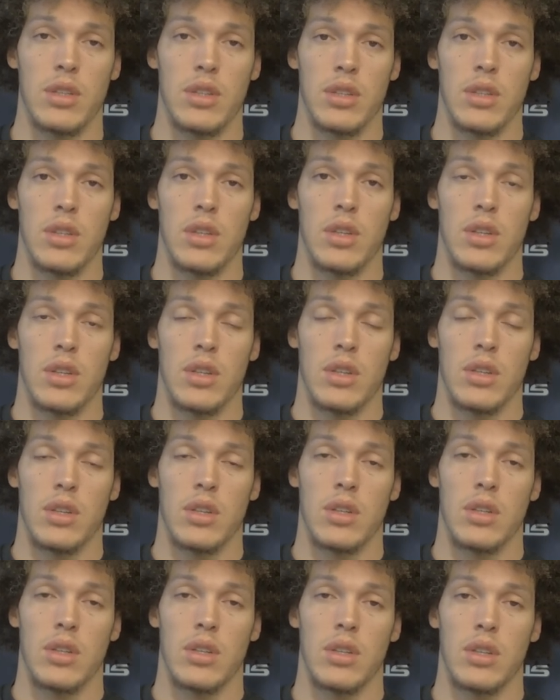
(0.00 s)

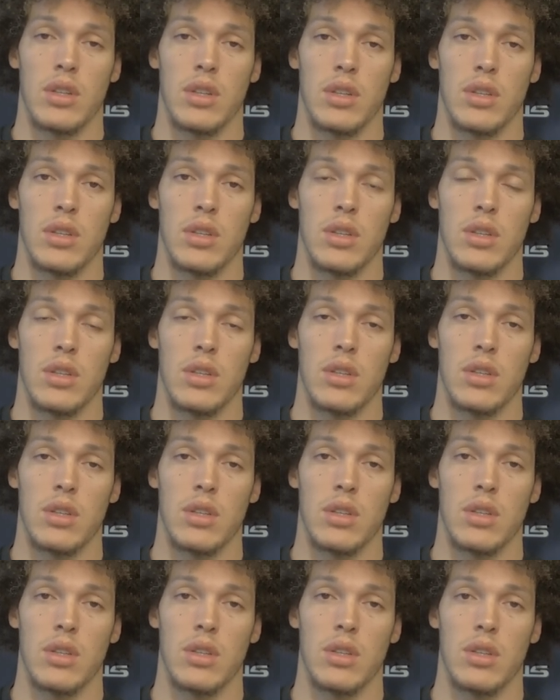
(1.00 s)

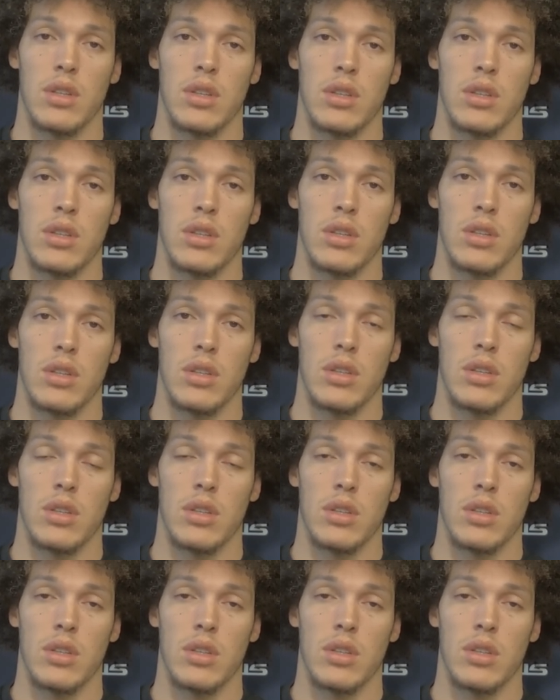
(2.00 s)
(silence)